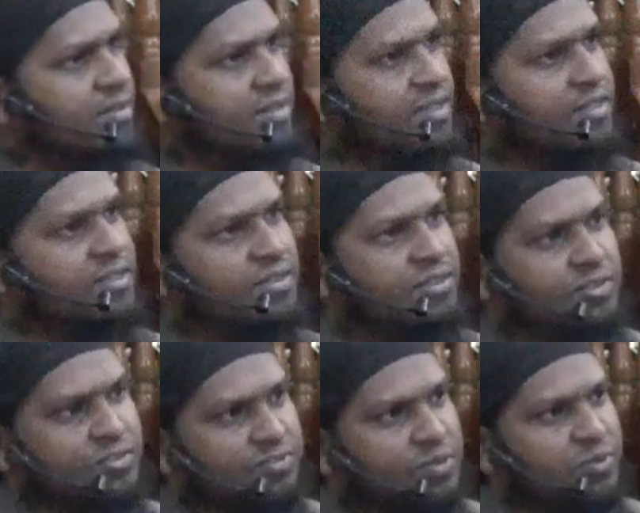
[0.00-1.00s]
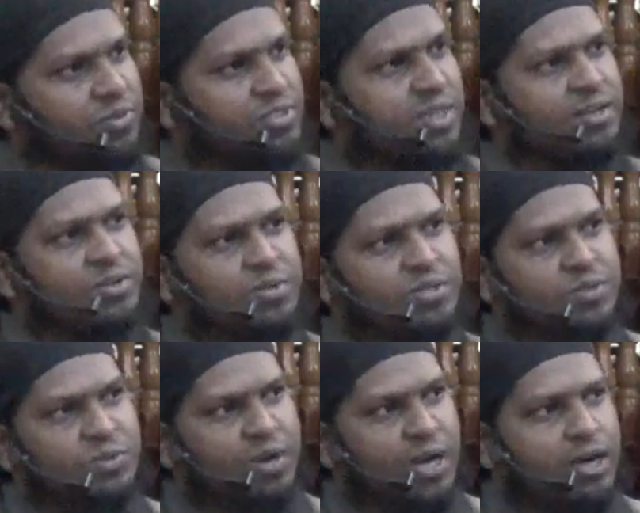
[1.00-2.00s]
He refused and he was
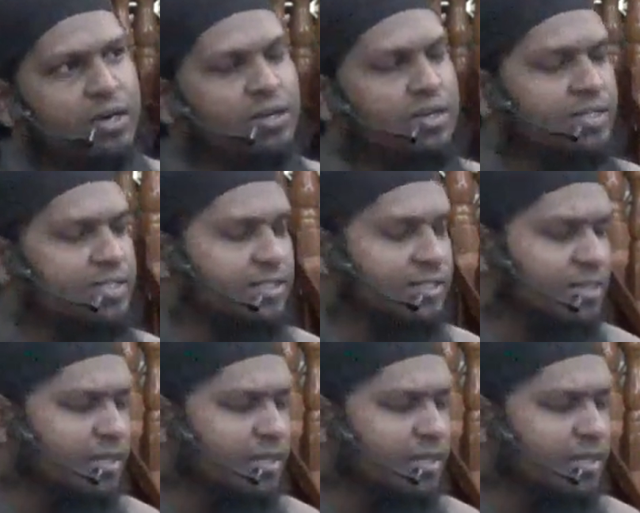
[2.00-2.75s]
too arrogant.